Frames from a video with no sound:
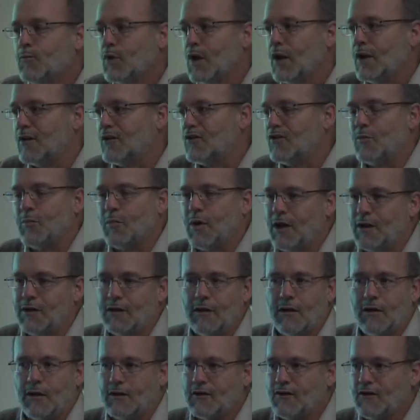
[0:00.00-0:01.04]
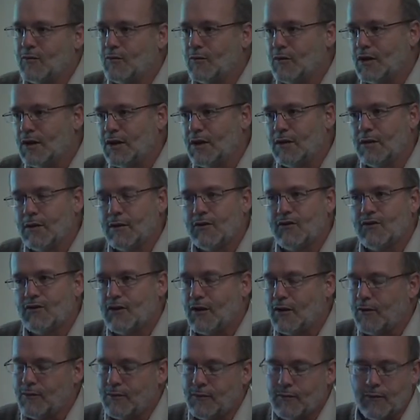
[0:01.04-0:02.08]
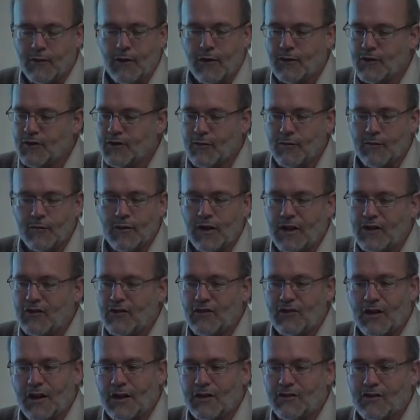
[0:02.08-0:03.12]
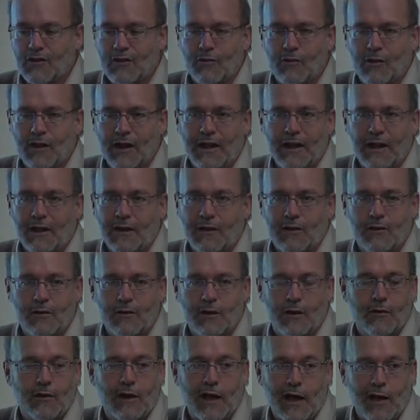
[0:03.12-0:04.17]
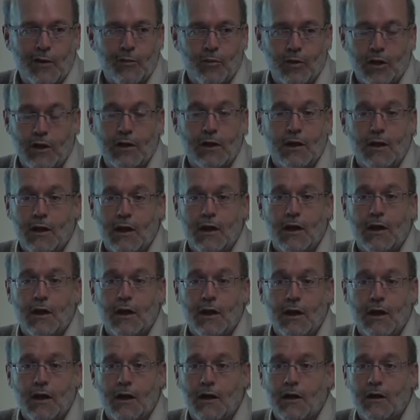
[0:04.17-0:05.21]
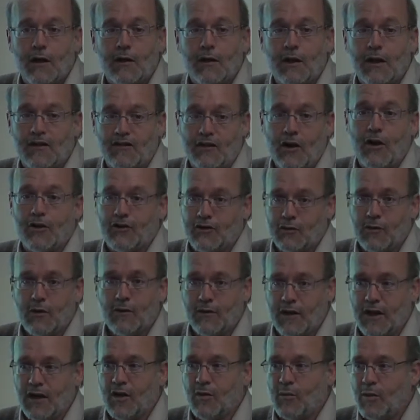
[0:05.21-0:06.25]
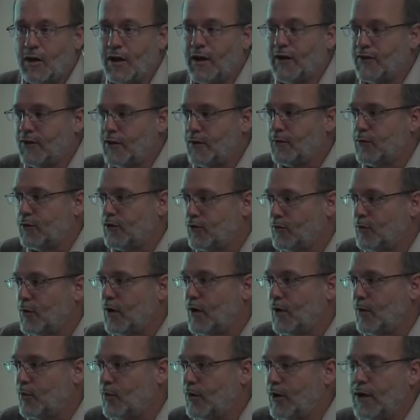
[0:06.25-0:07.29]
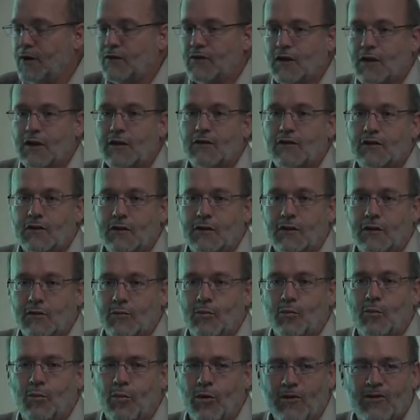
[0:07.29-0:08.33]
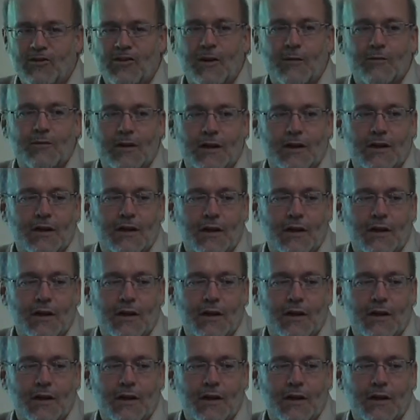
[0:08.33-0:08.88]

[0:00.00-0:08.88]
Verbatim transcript: and it's dependent on some legal stuff or some legislation related to a grant, but it's also available out there for smaller projects. You can put something